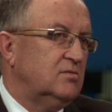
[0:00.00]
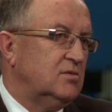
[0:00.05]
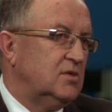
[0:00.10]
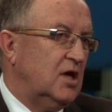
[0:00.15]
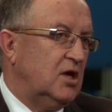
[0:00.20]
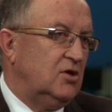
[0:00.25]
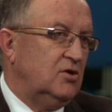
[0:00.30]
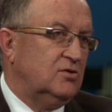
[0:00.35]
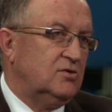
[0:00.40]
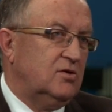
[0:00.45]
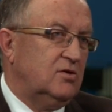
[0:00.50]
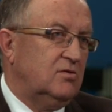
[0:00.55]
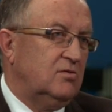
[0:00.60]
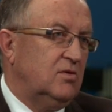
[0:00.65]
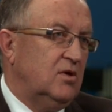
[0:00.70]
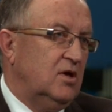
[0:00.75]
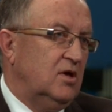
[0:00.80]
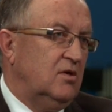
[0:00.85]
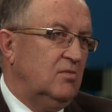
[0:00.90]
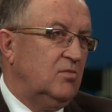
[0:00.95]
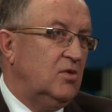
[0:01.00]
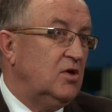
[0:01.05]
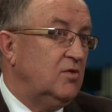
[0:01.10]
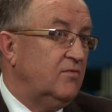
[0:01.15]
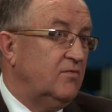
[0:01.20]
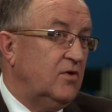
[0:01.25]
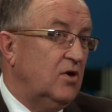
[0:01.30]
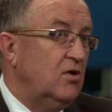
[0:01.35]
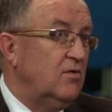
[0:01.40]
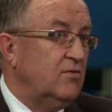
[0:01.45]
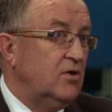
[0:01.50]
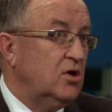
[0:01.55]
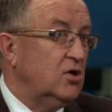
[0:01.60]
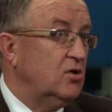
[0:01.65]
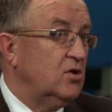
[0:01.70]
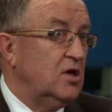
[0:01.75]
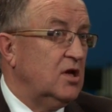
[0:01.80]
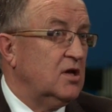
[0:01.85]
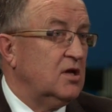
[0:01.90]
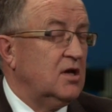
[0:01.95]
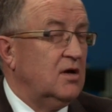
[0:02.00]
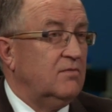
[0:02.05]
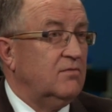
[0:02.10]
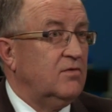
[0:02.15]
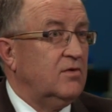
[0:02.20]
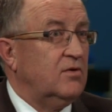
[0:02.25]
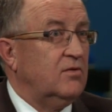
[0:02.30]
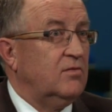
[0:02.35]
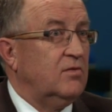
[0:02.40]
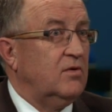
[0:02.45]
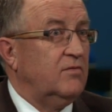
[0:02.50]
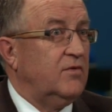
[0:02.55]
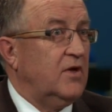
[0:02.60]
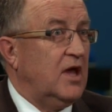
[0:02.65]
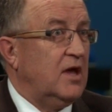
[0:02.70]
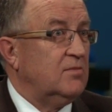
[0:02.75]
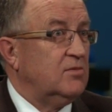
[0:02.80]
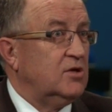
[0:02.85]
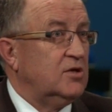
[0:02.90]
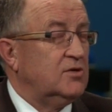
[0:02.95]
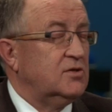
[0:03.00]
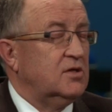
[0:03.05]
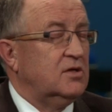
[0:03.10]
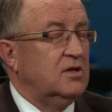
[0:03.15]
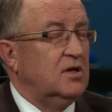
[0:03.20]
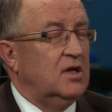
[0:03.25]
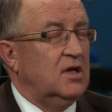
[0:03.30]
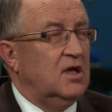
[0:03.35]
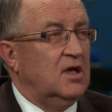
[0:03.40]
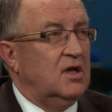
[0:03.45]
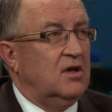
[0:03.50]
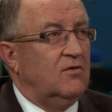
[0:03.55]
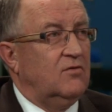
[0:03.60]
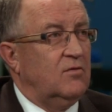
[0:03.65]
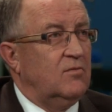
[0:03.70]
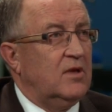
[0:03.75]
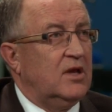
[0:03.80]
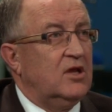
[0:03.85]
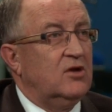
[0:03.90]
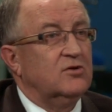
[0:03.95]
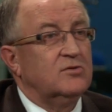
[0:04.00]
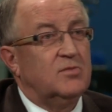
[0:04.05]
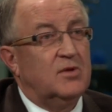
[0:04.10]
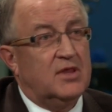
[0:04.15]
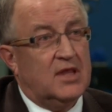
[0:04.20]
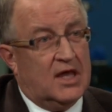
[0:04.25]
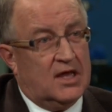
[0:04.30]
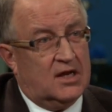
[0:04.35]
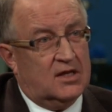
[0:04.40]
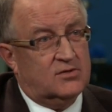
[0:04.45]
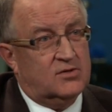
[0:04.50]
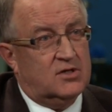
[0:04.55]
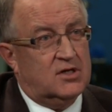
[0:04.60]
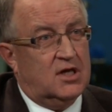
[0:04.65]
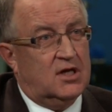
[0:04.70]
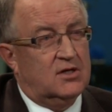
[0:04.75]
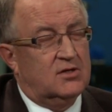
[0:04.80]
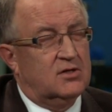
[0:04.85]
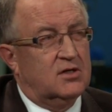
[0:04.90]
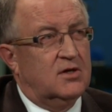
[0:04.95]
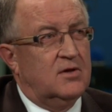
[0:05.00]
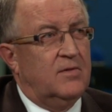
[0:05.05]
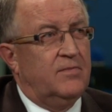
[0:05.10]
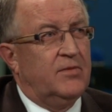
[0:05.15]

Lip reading: That used to be very, very good income for families and for many years, but that has changed.